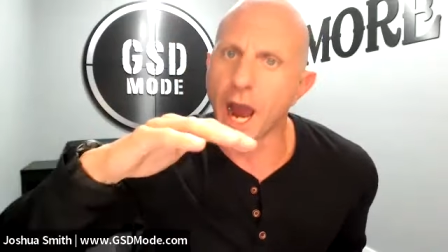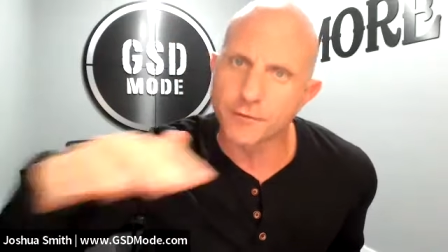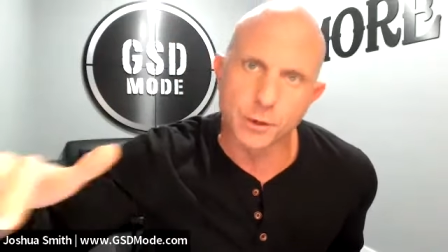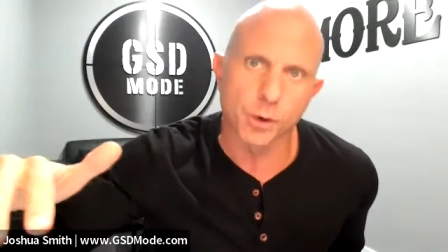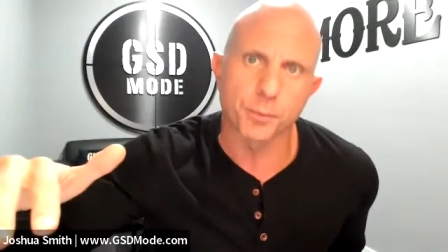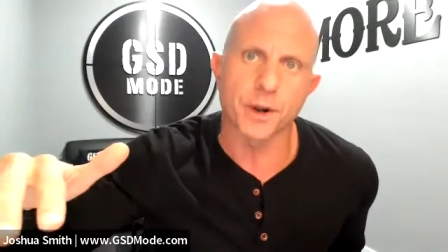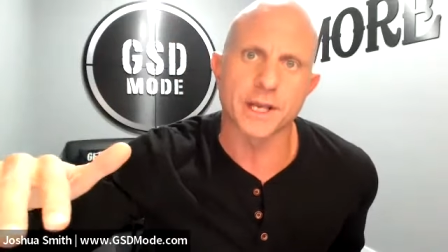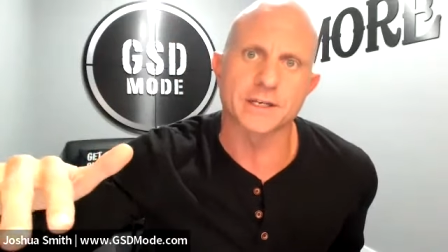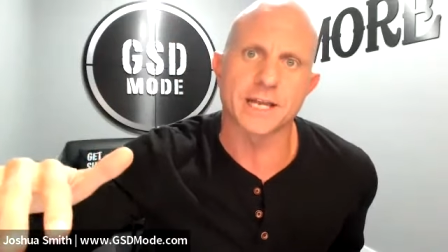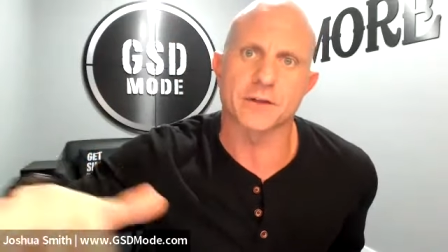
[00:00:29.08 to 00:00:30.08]
Everything we're
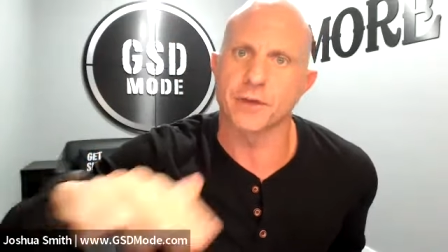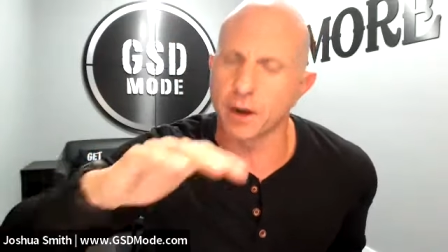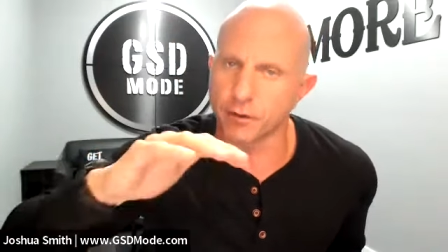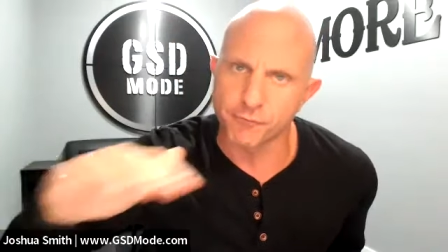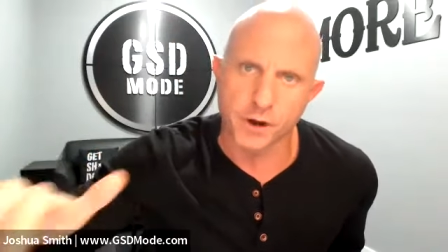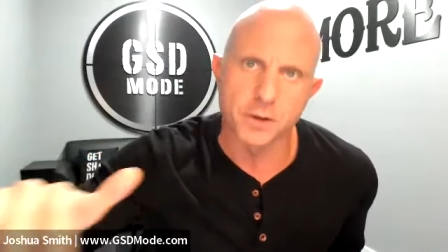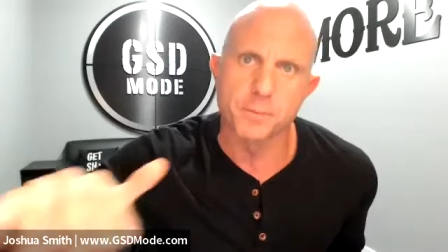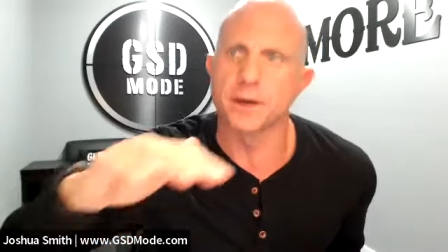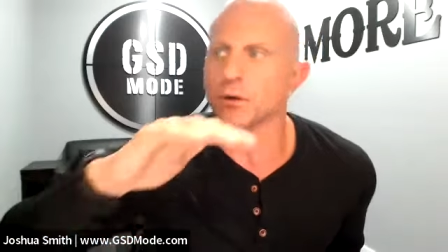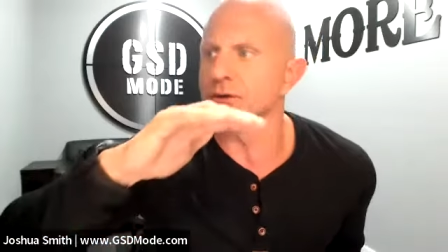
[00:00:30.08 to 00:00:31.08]
breaking down, they are
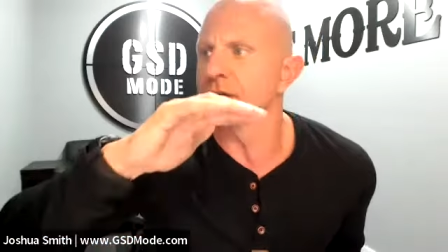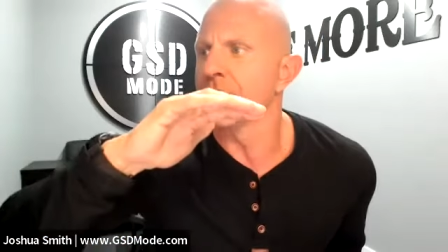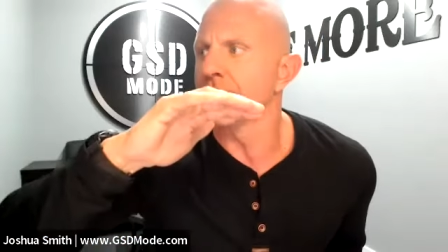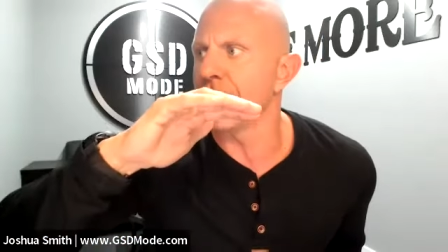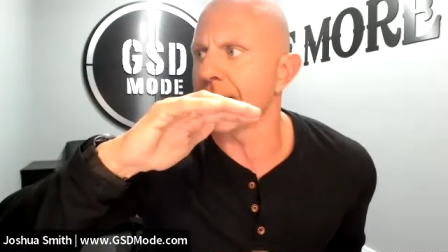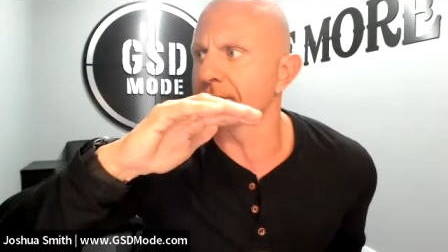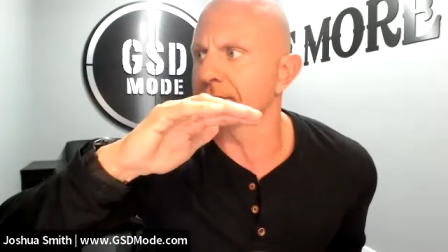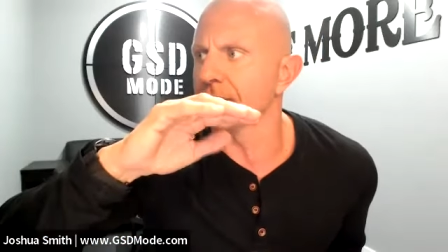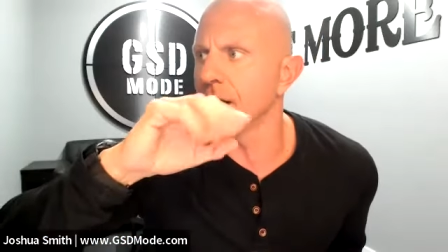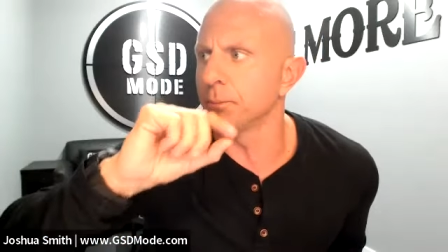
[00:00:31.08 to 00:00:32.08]
fundamentals
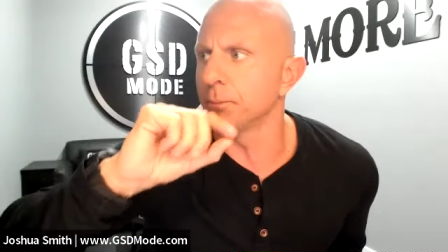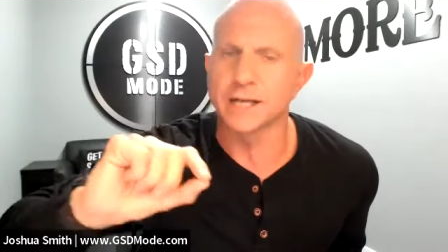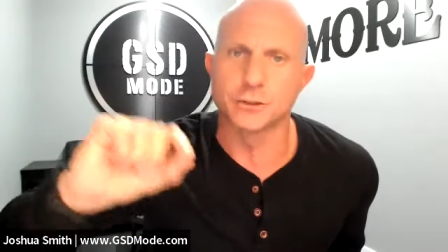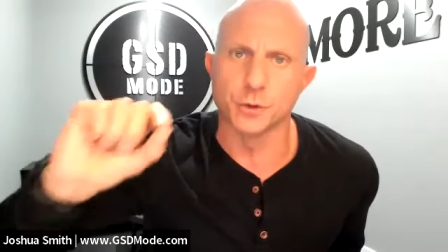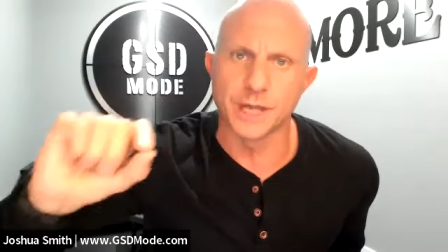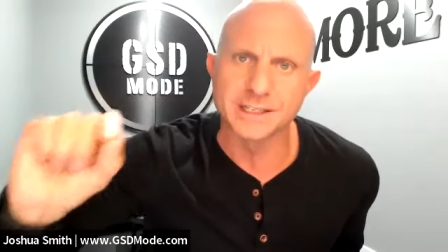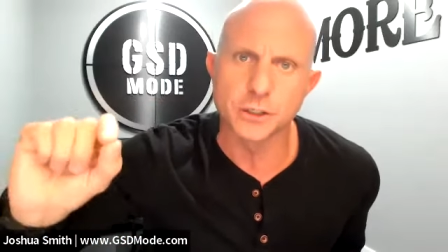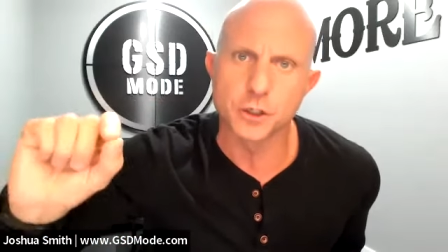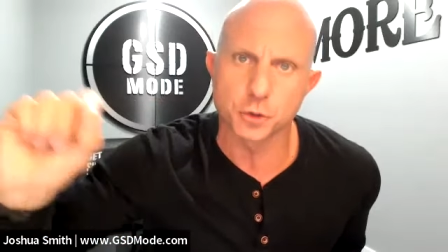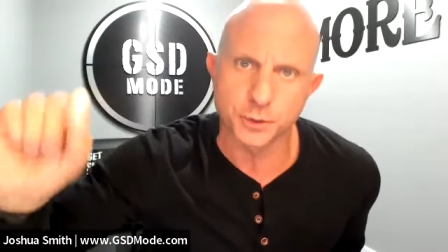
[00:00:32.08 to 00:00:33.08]
that uh, apply to
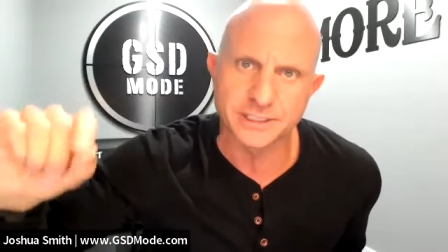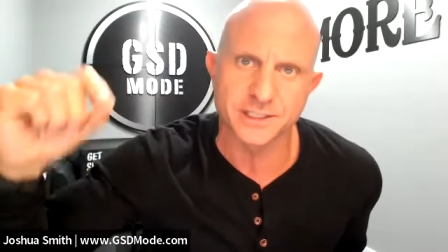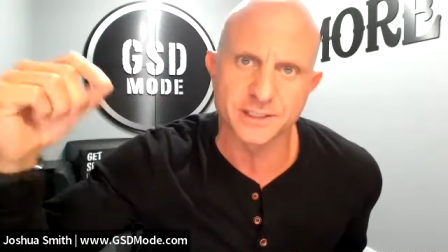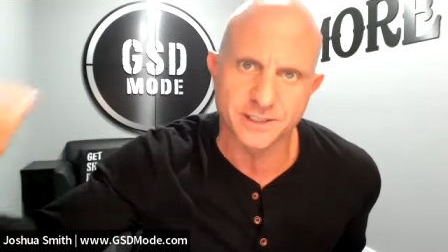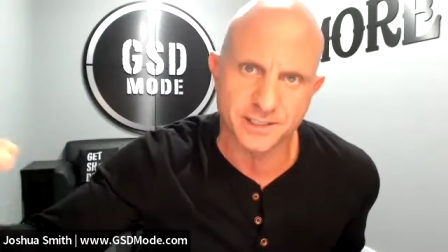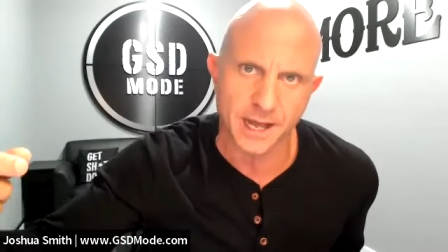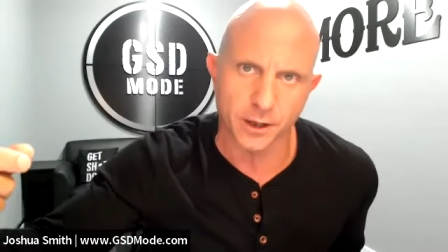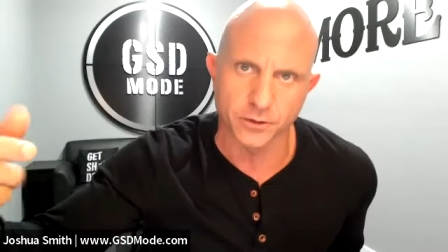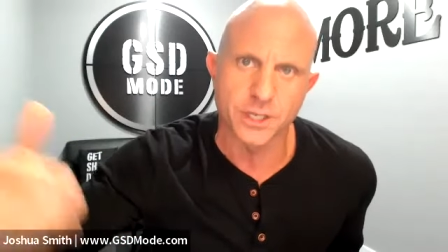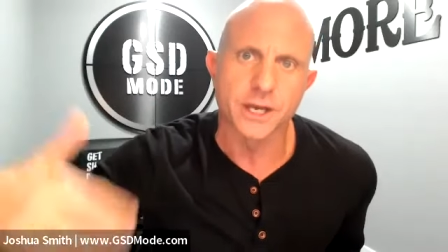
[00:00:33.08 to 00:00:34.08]
increasing
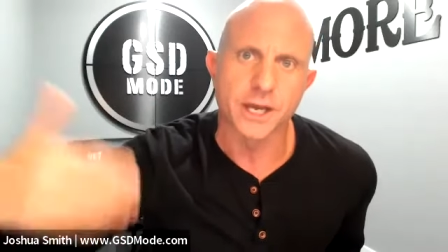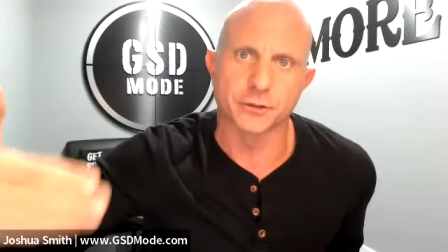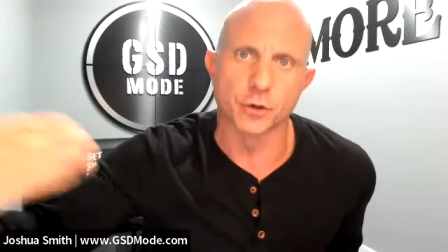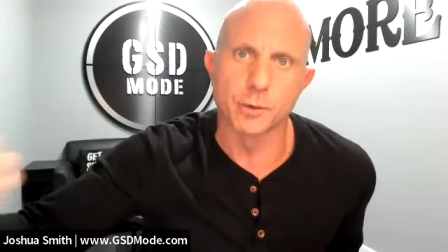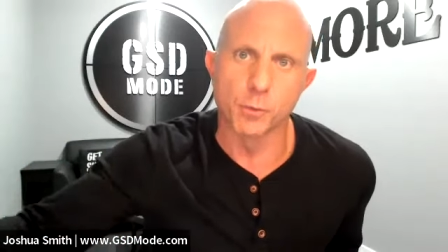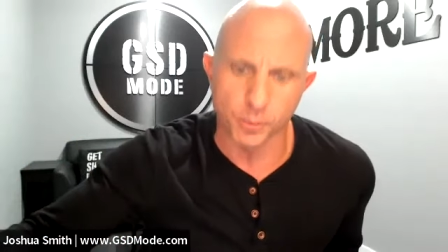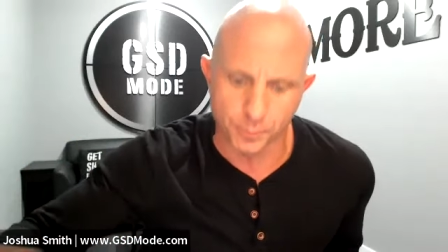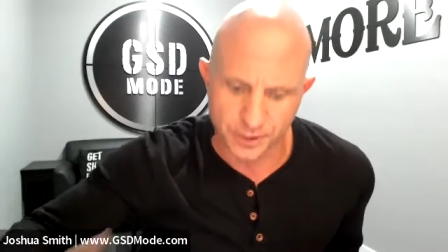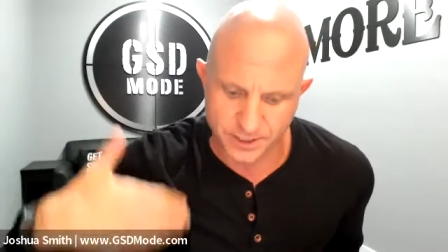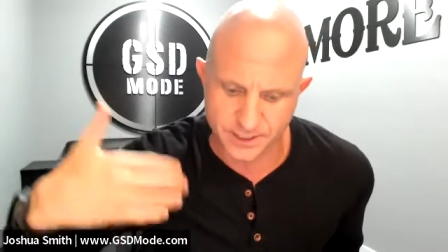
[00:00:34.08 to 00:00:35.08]
sales and doing more
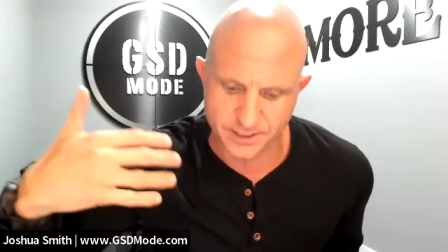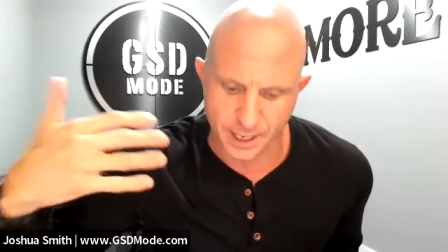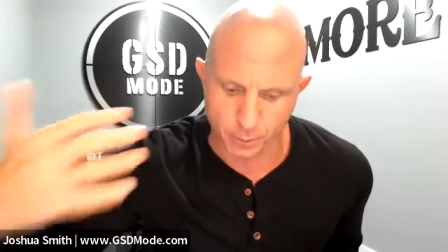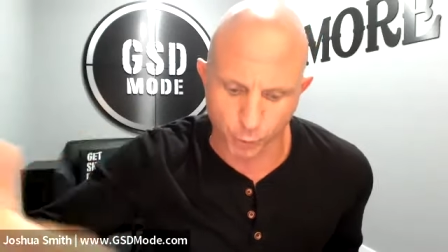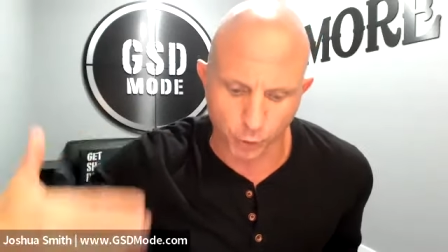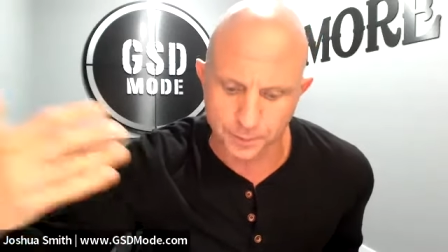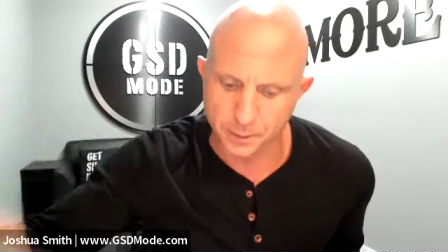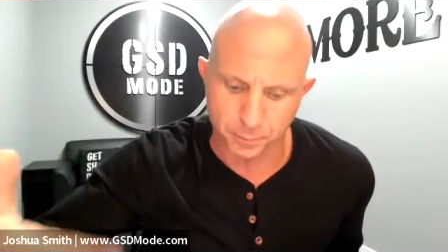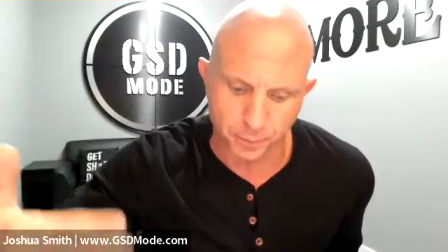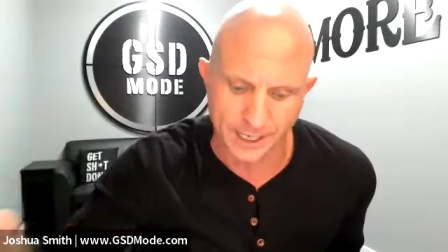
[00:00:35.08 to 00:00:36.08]
business and will be
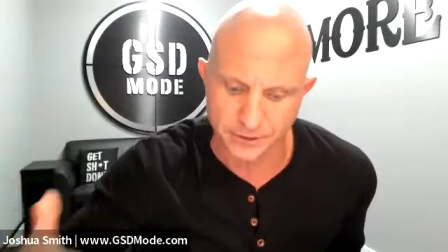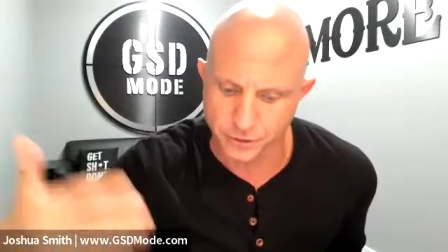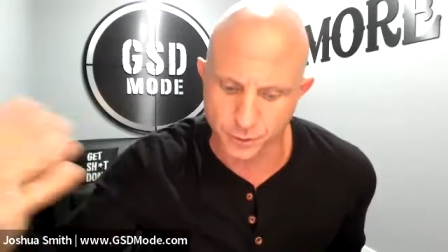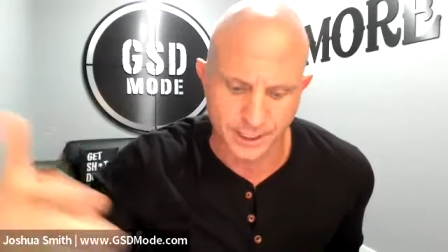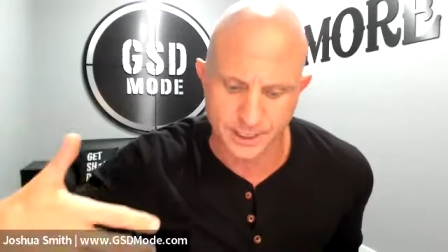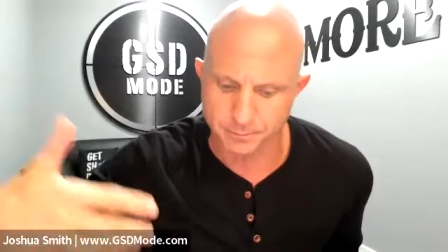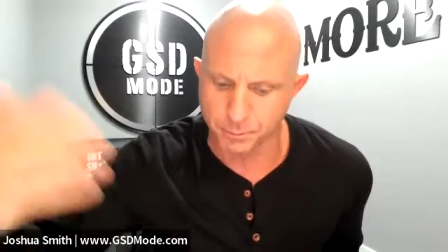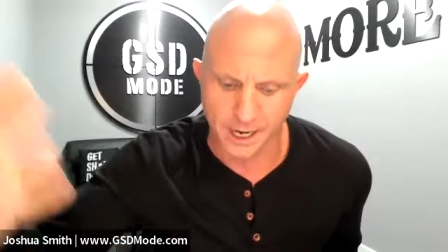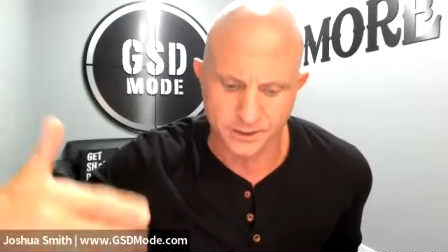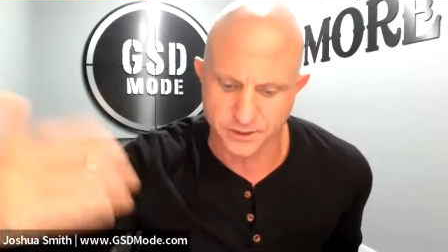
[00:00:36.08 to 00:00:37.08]
applied to, again,
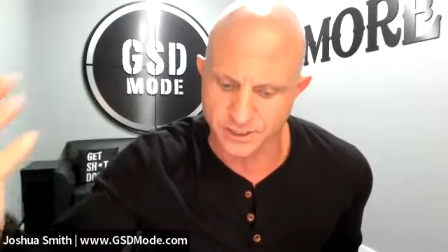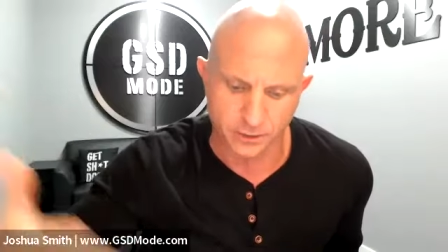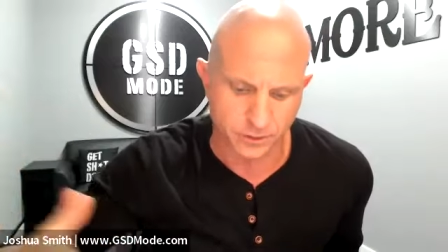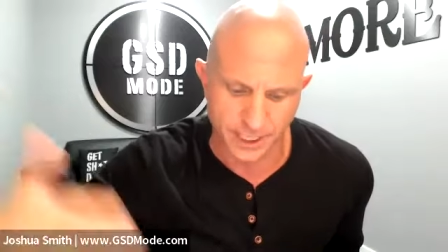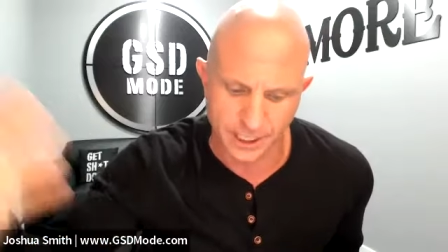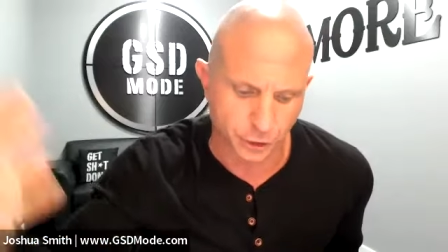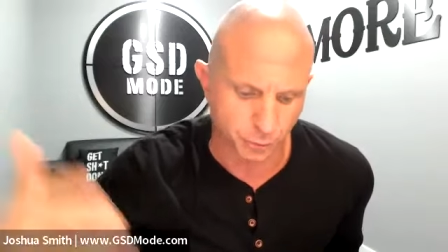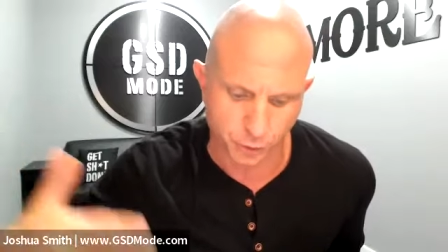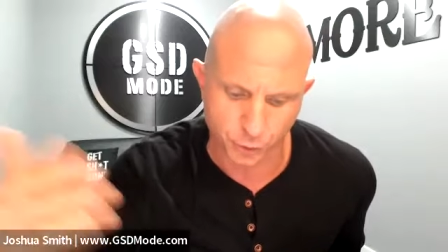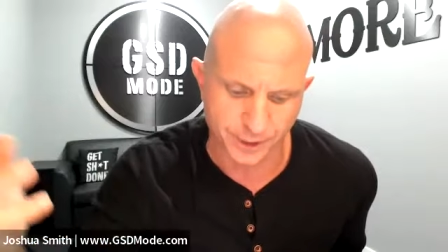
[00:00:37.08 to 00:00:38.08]
buyers, sellers, agent
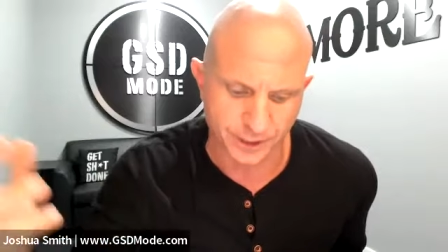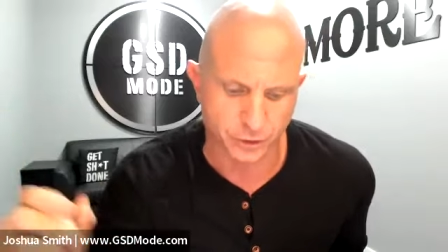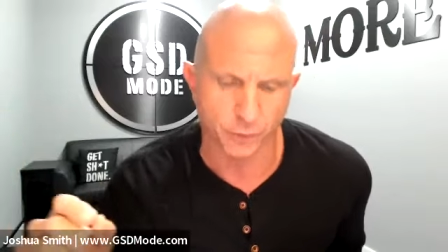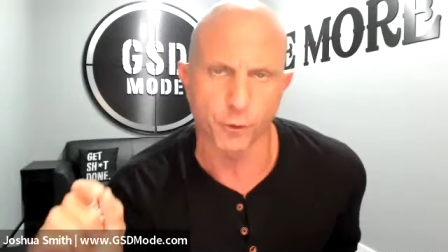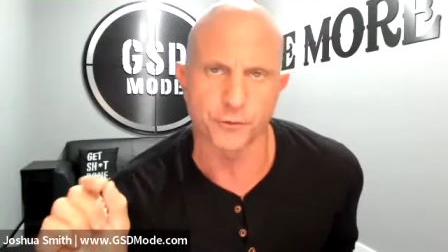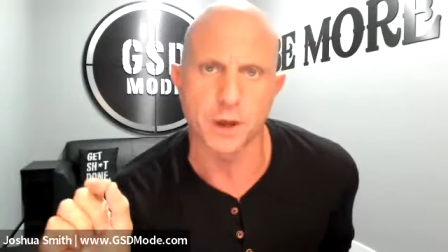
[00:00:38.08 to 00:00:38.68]
recruiting, and so forth.